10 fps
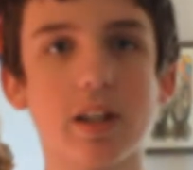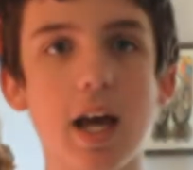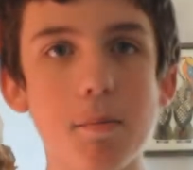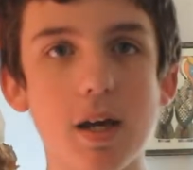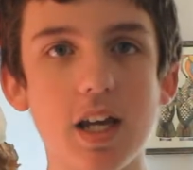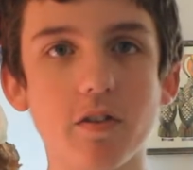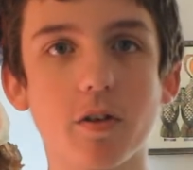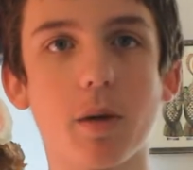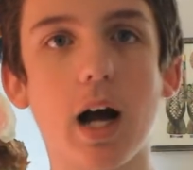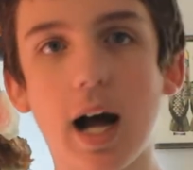get made
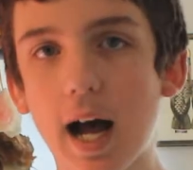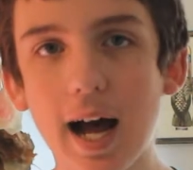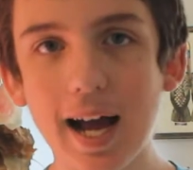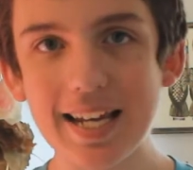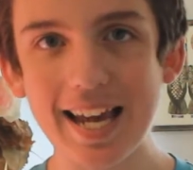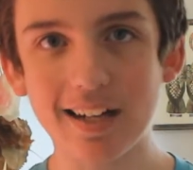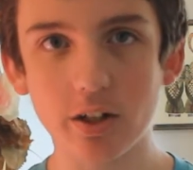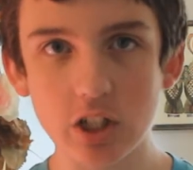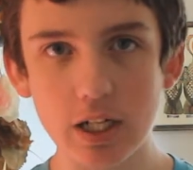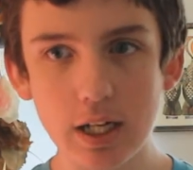from
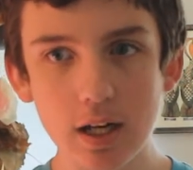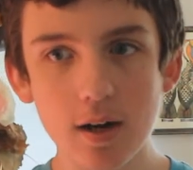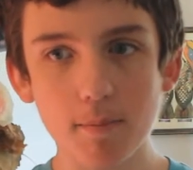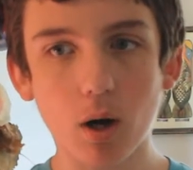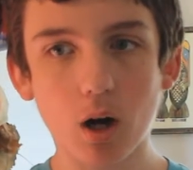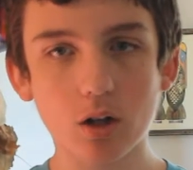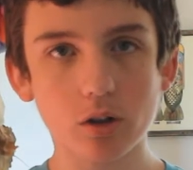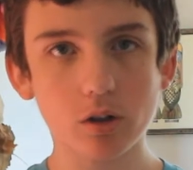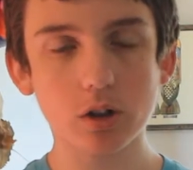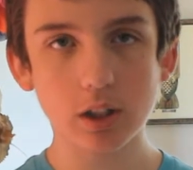high-energy
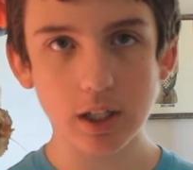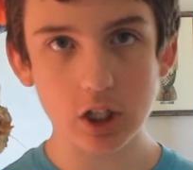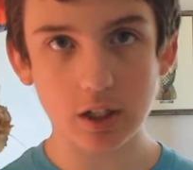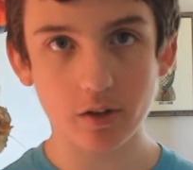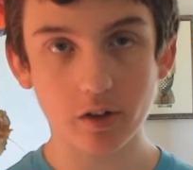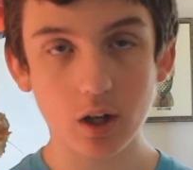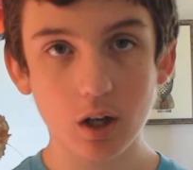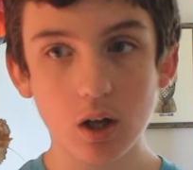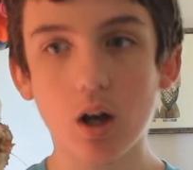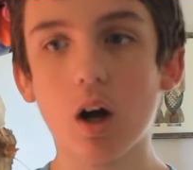particle collisions.
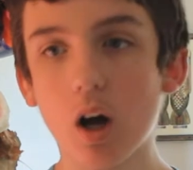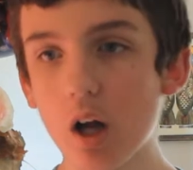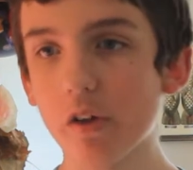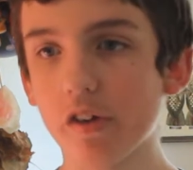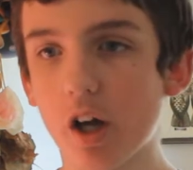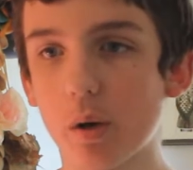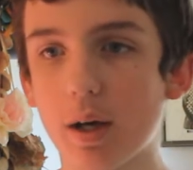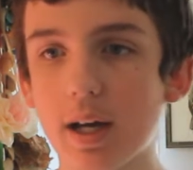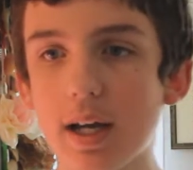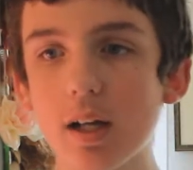Also,
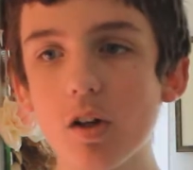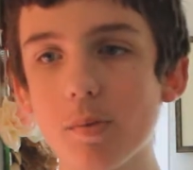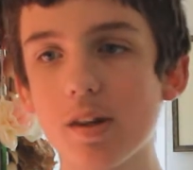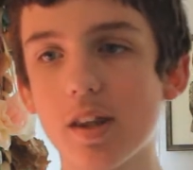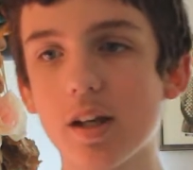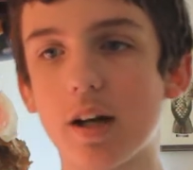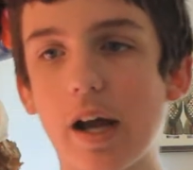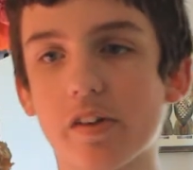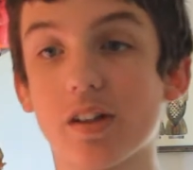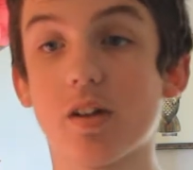it has been
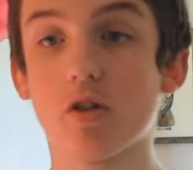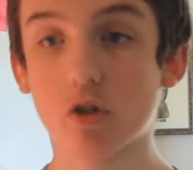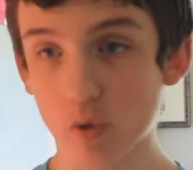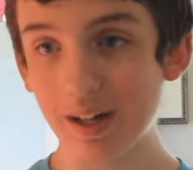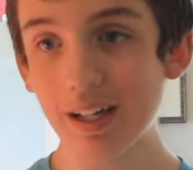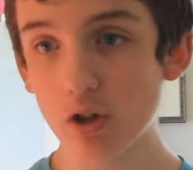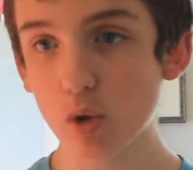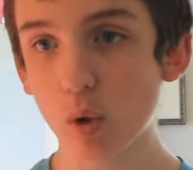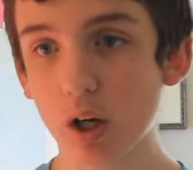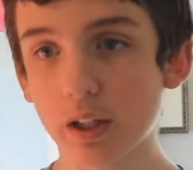theorized that the strange
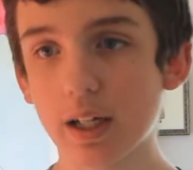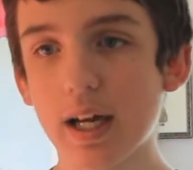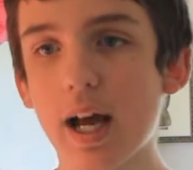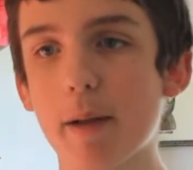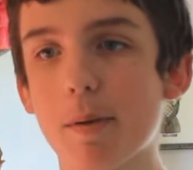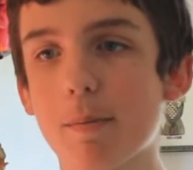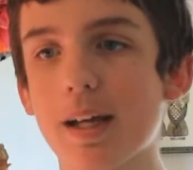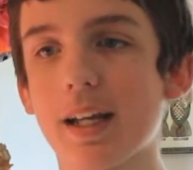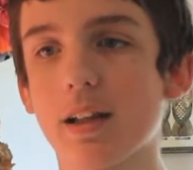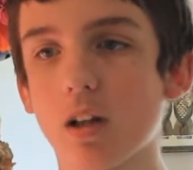quark had been
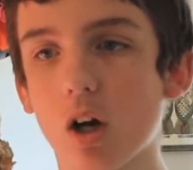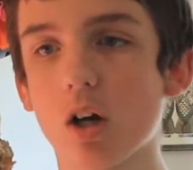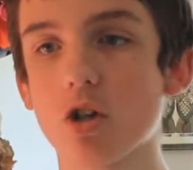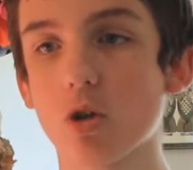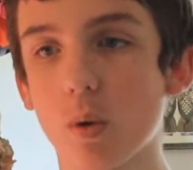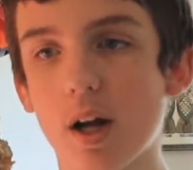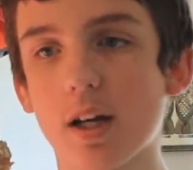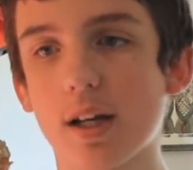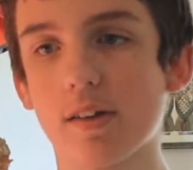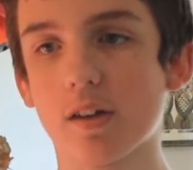made in large
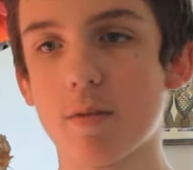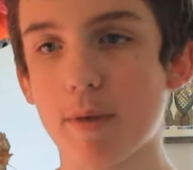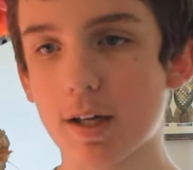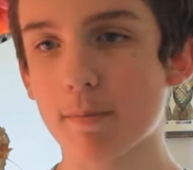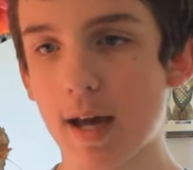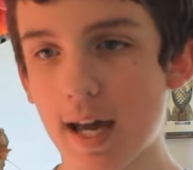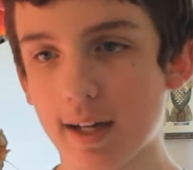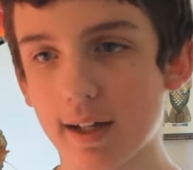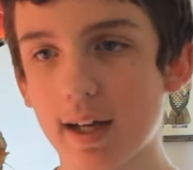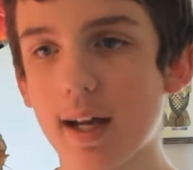quantities in the Big
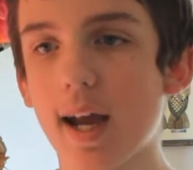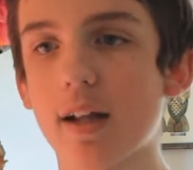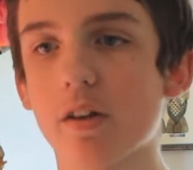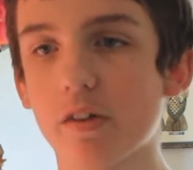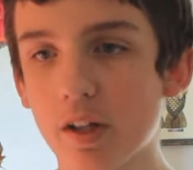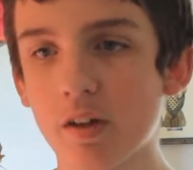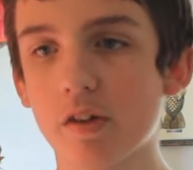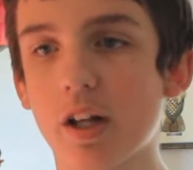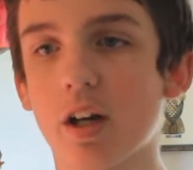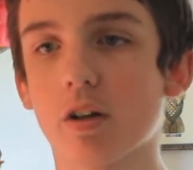Bang, and since
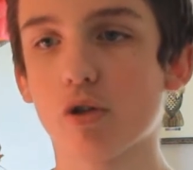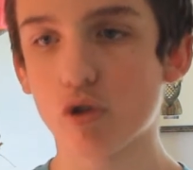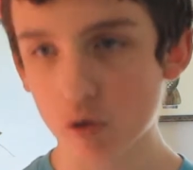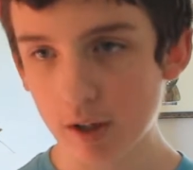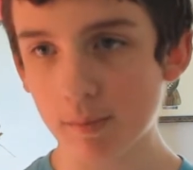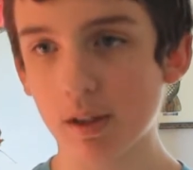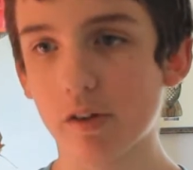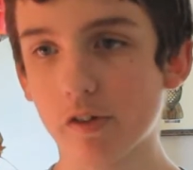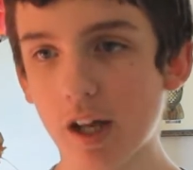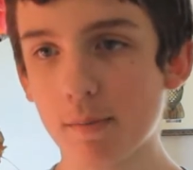they are extremely
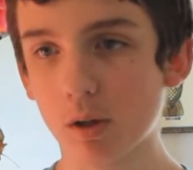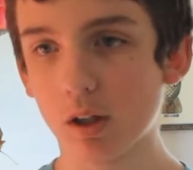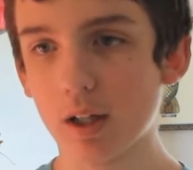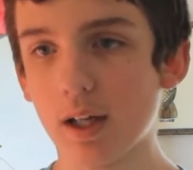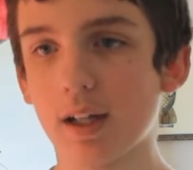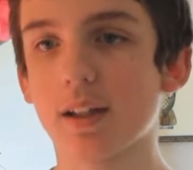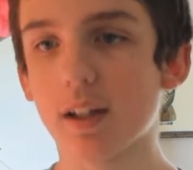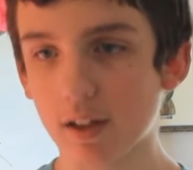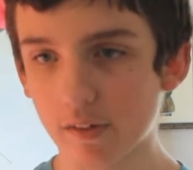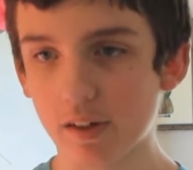stable and
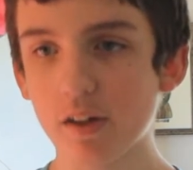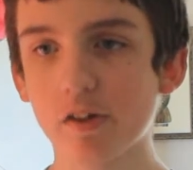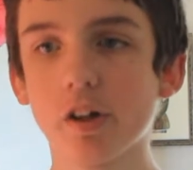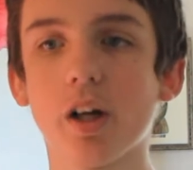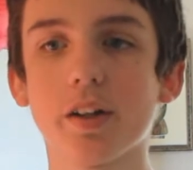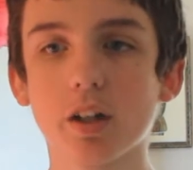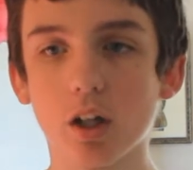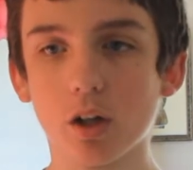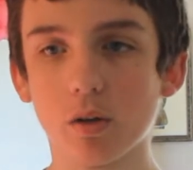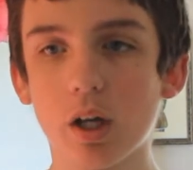can exist on their
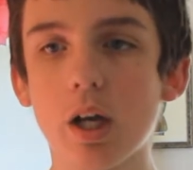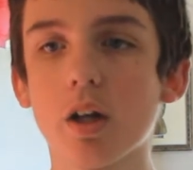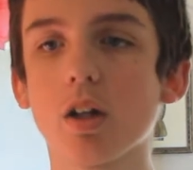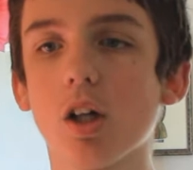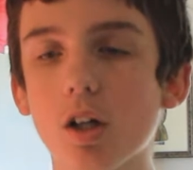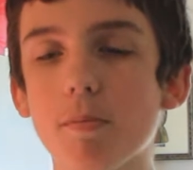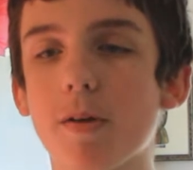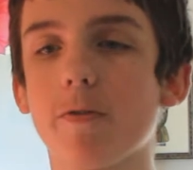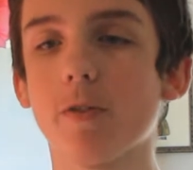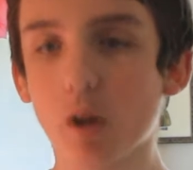own, could be
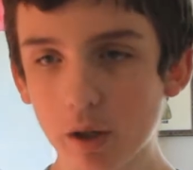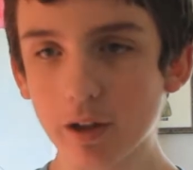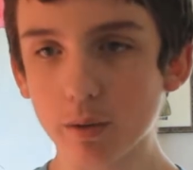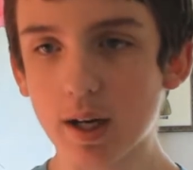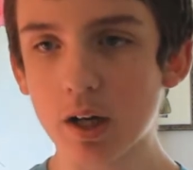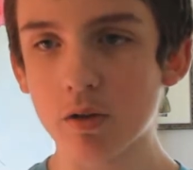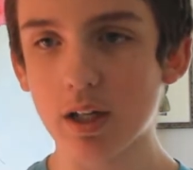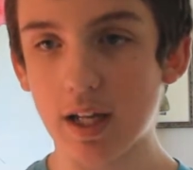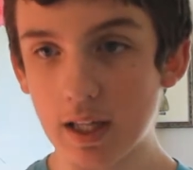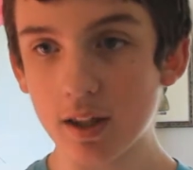floating around
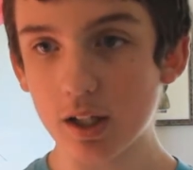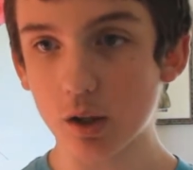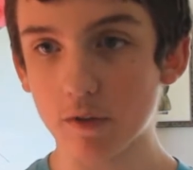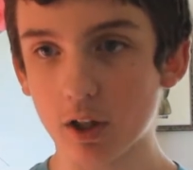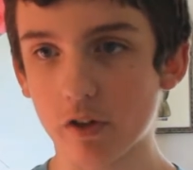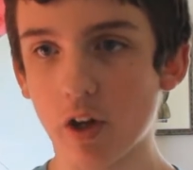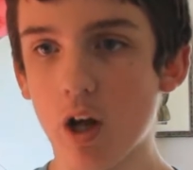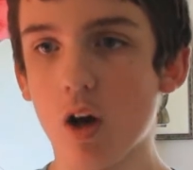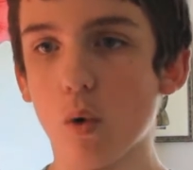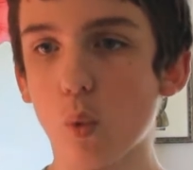in the universe,
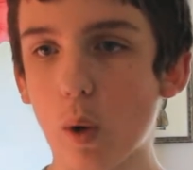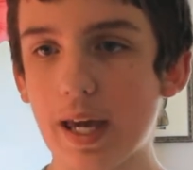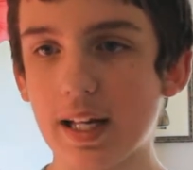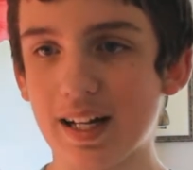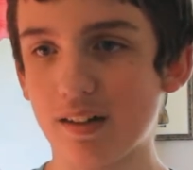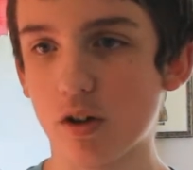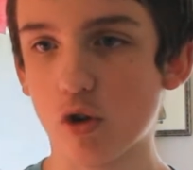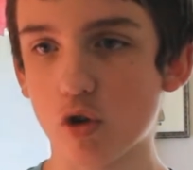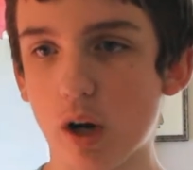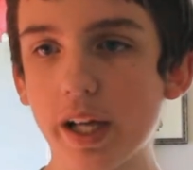waiting to
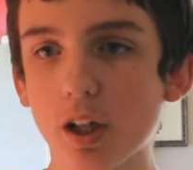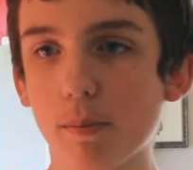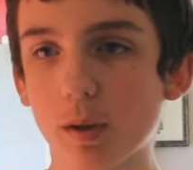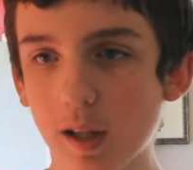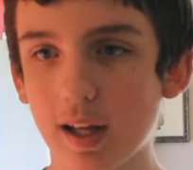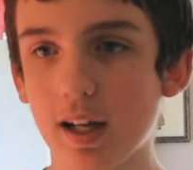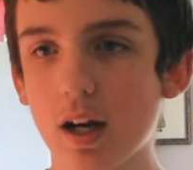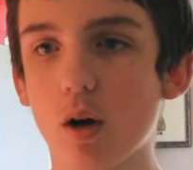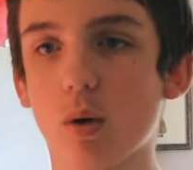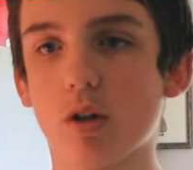strike a planet
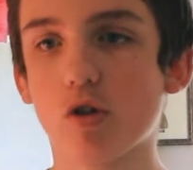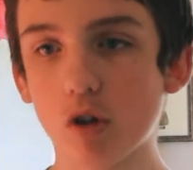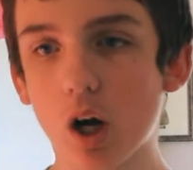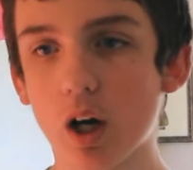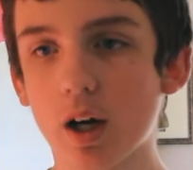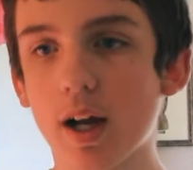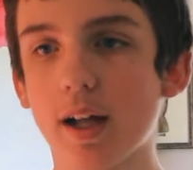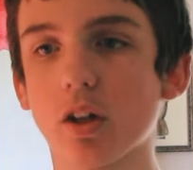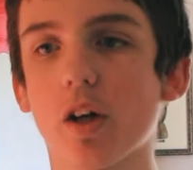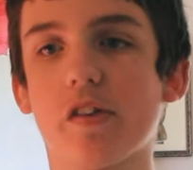or a star
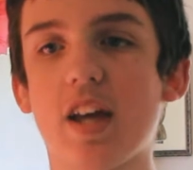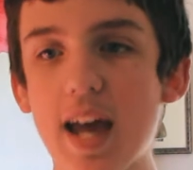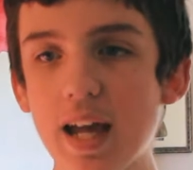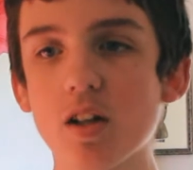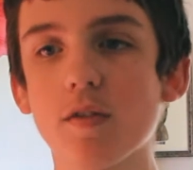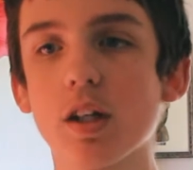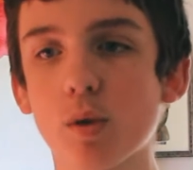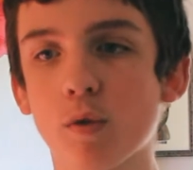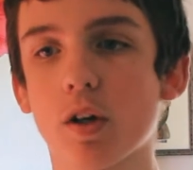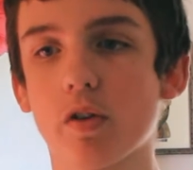and cause the end of the
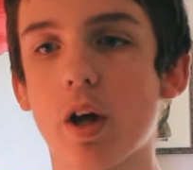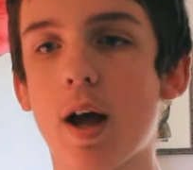universe,